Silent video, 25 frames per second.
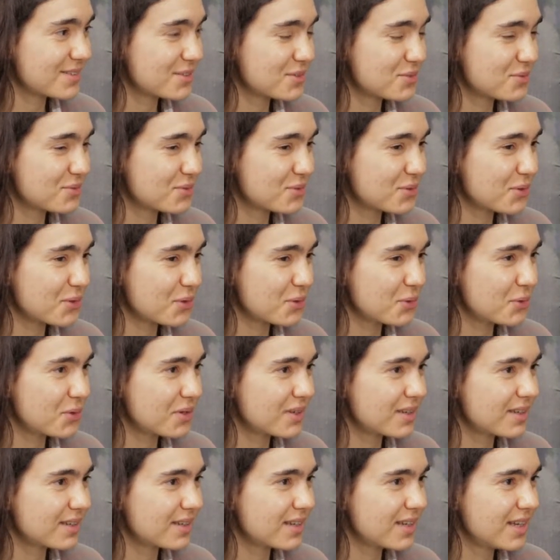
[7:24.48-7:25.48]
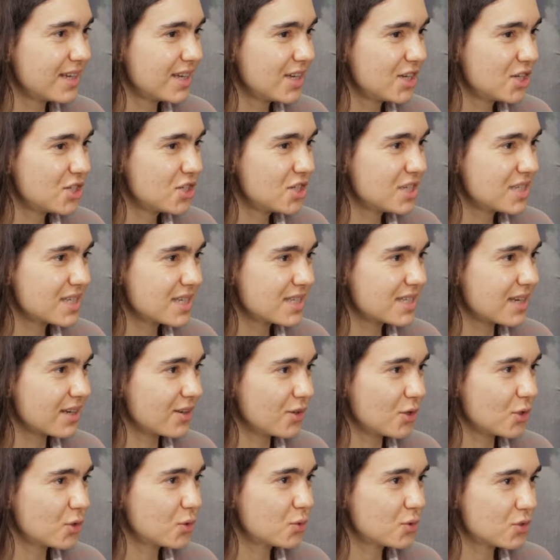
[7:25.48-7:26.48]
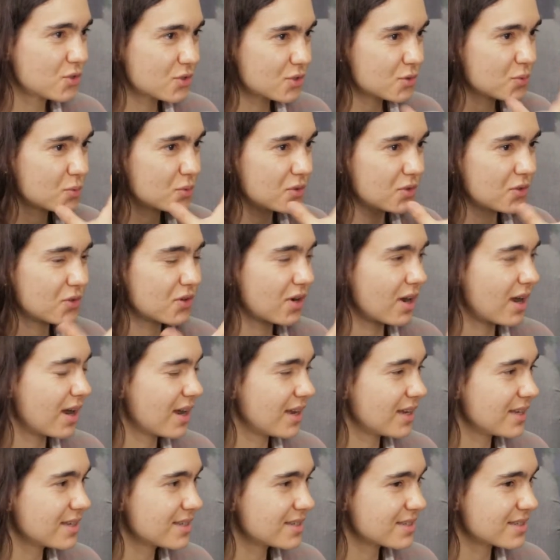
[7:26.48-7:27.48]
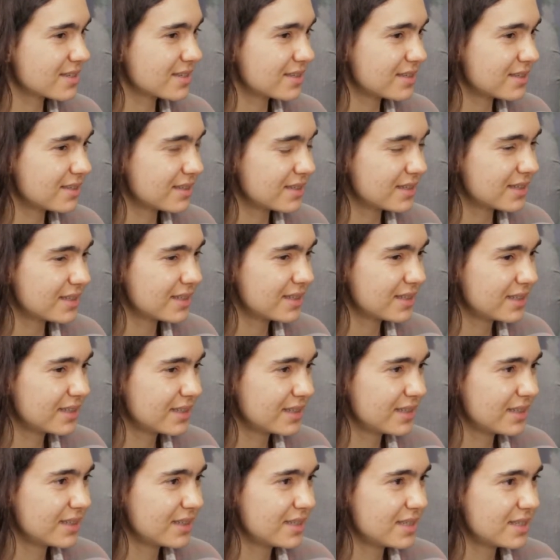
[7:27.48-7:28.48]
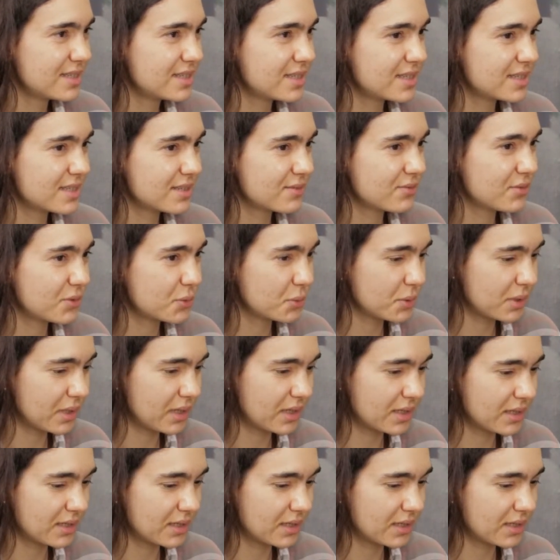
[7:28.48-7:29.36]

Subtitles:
She's very good, and she says a lot just with her eyes, and she has a very